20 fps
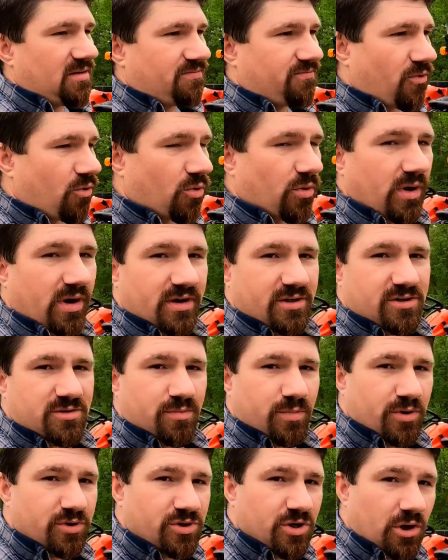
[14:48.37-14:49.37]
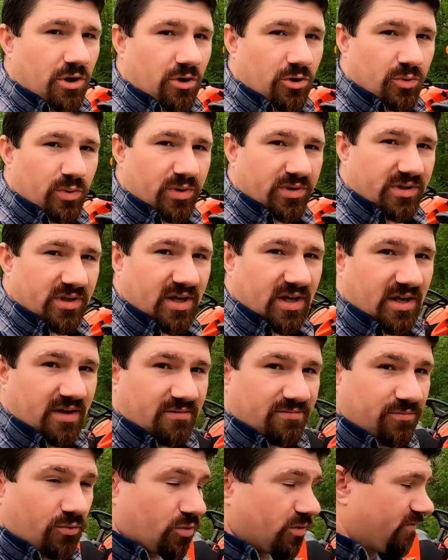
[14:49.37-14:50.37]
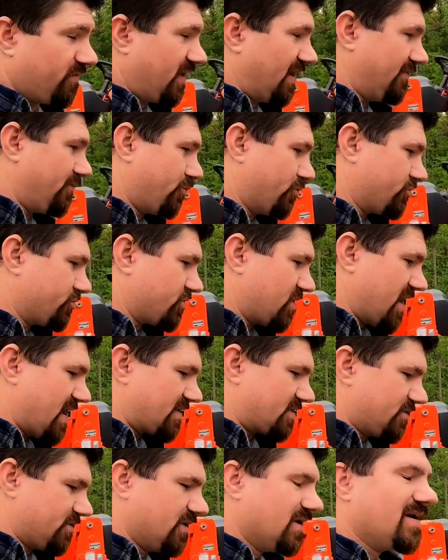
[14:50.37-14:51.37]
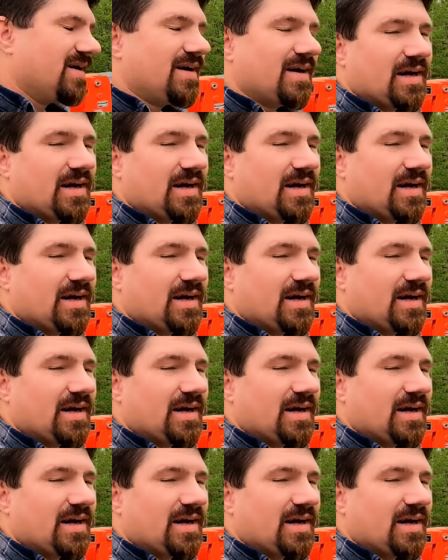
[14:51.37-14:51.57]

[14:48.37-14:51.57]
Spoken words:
84-inch bush hog with a 45 horse tractor.